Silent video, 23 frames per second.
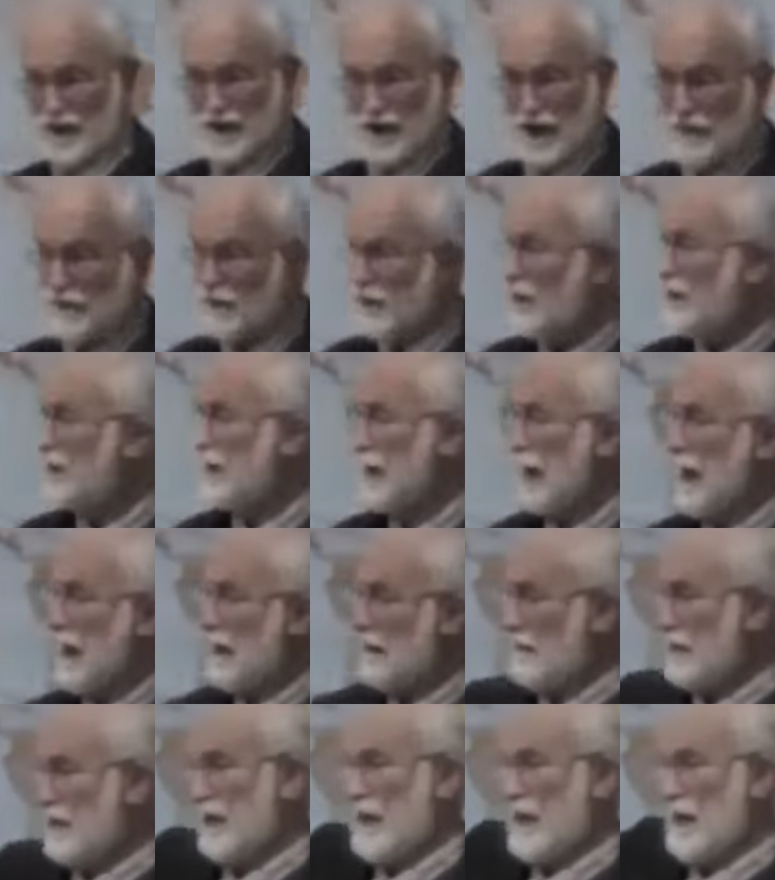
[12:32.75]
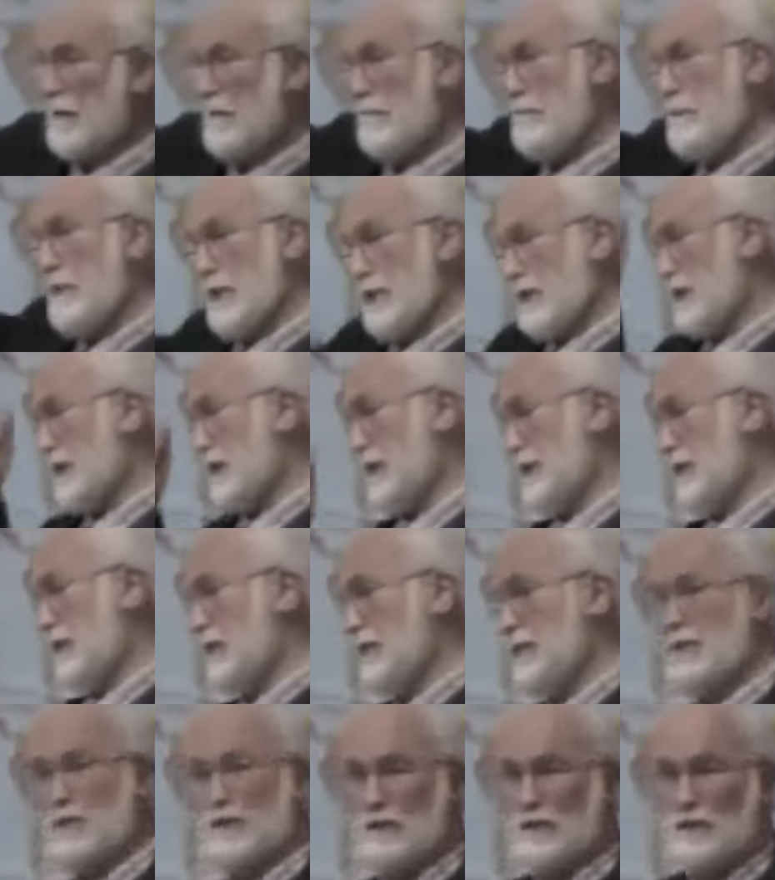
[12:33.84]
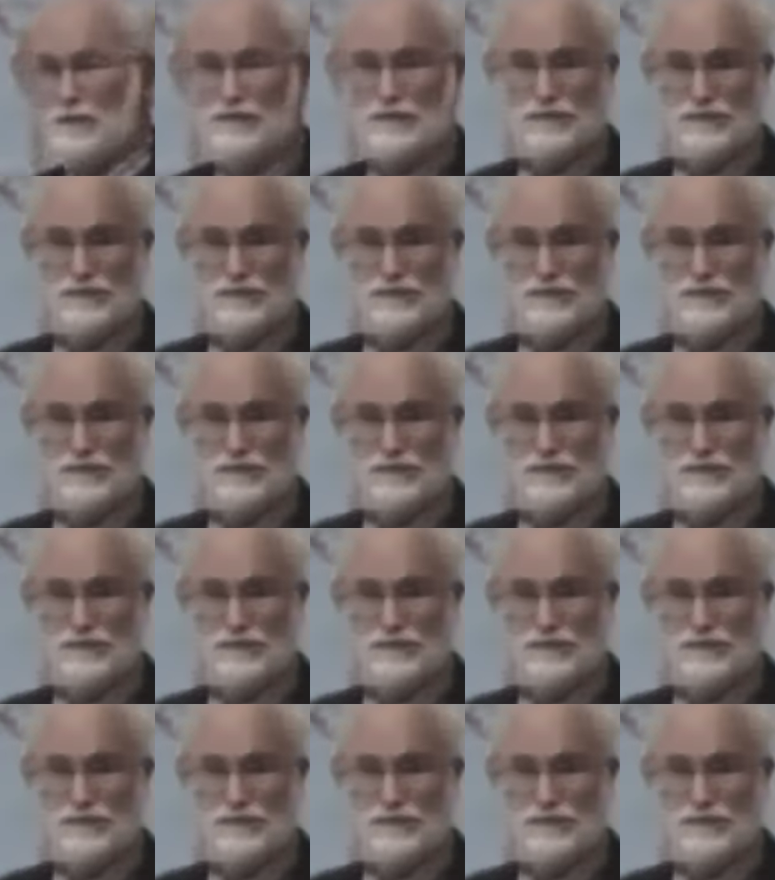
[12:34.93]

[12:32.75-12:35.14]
Several times they burst through.